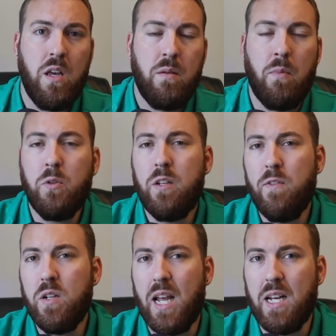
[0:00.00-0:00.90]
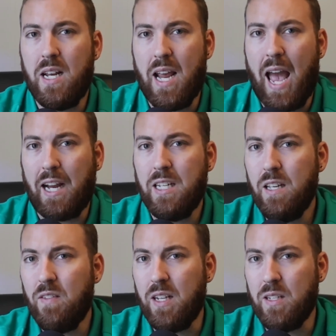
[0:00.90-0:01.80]
most of your day-to-day
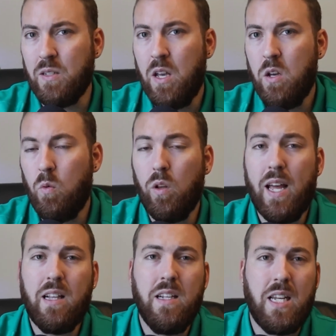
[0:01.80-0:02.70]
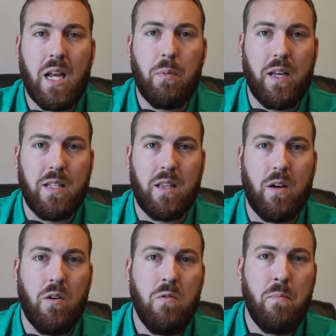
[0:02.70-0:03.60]
activities will likely take place on the
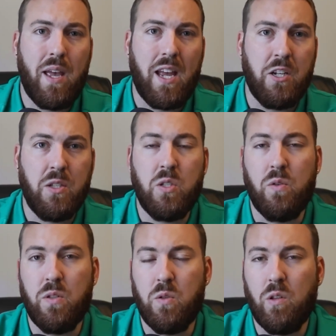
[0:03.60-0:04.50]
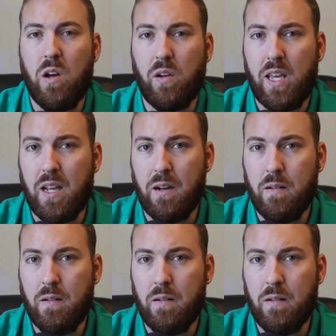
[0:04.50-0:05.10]
home page as soon as you log in.